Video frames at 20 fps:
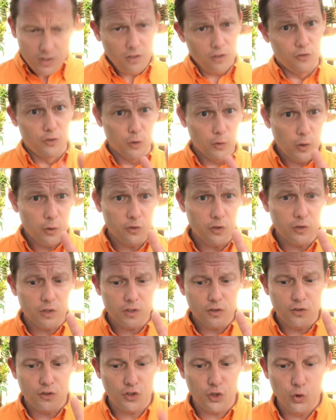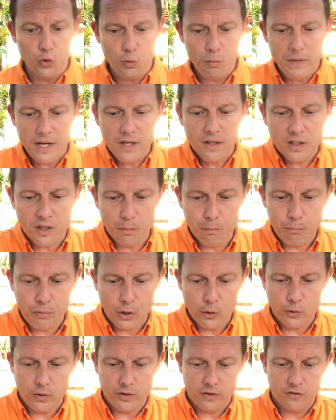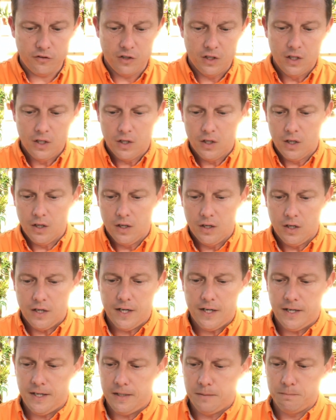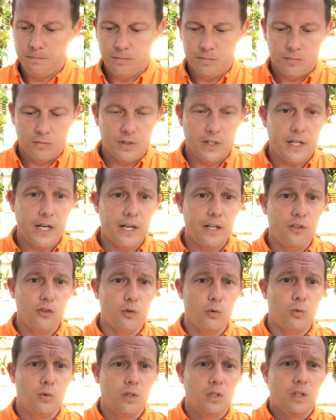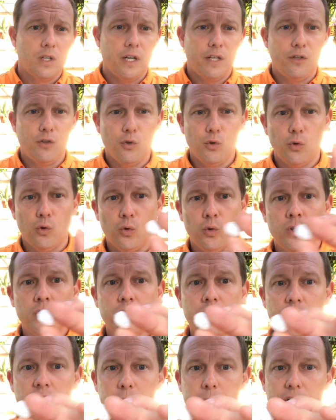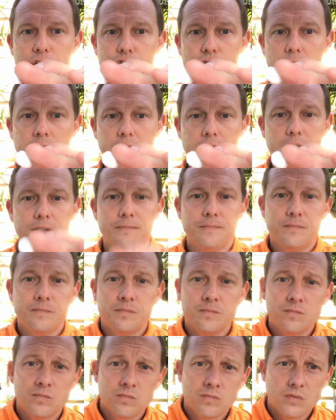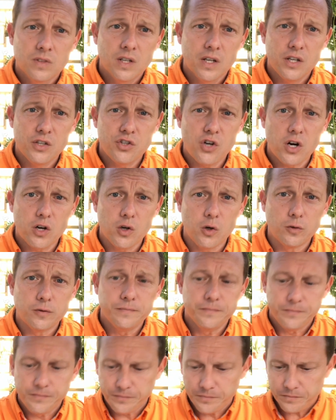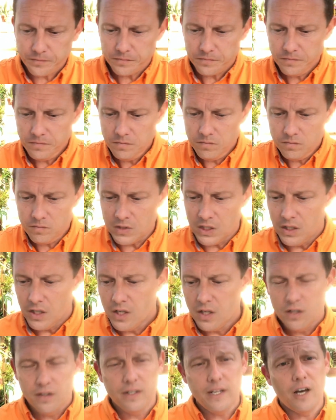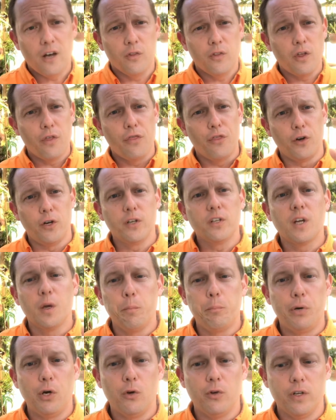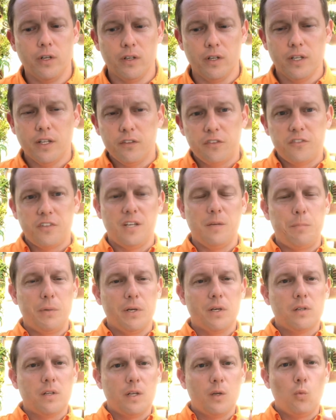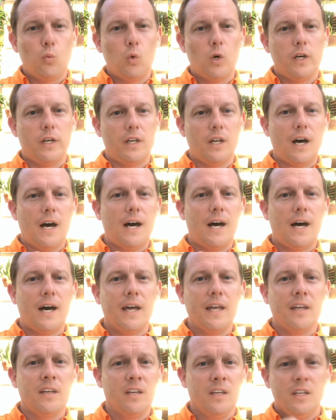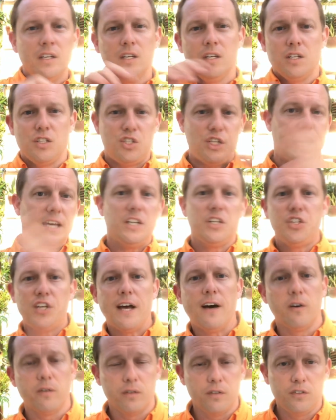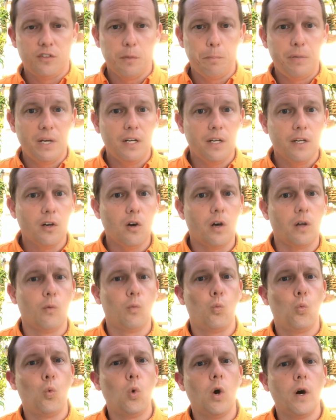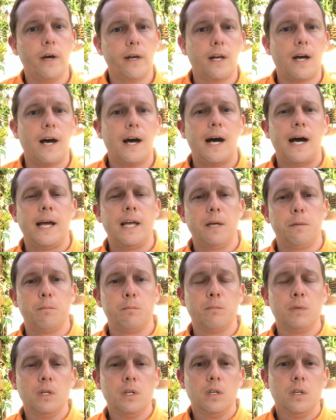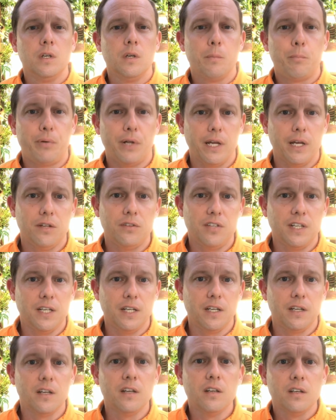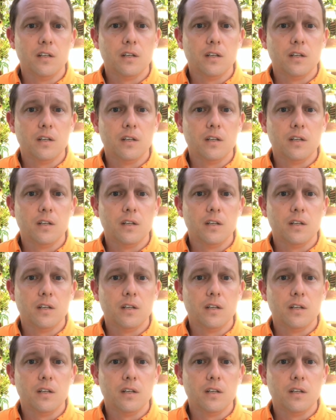So those are the 2 main components that I do. I do sponge rock and charcoal. Now the 3rd component is typically what I change out depending on what I'm planting